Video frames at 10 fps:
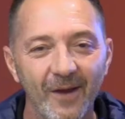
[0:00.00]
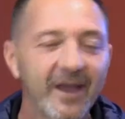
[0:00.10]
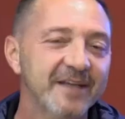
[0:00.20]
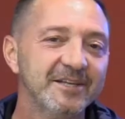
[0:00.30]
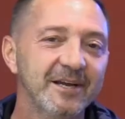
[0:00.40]

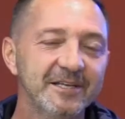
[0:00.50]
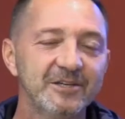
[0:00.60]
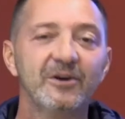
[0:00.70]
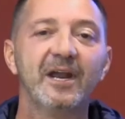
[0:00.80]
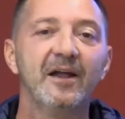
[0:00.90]
Okay, so
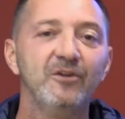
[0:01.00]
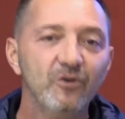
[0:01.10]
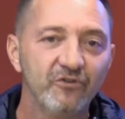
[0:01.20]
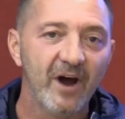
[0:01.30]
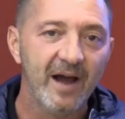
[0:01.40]
let's look at our
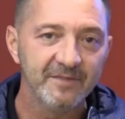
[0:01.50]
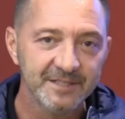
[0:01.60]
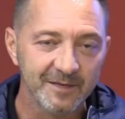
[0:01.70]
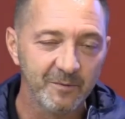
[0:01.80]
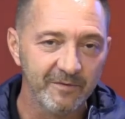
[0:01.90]
new
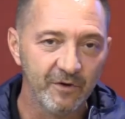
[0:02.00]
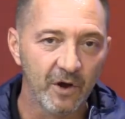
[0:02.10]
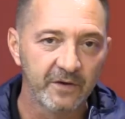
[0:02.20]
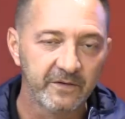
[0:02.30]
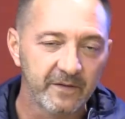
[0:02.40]
drivers that we've
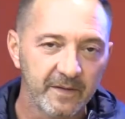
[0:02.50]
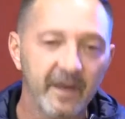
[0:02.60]
got.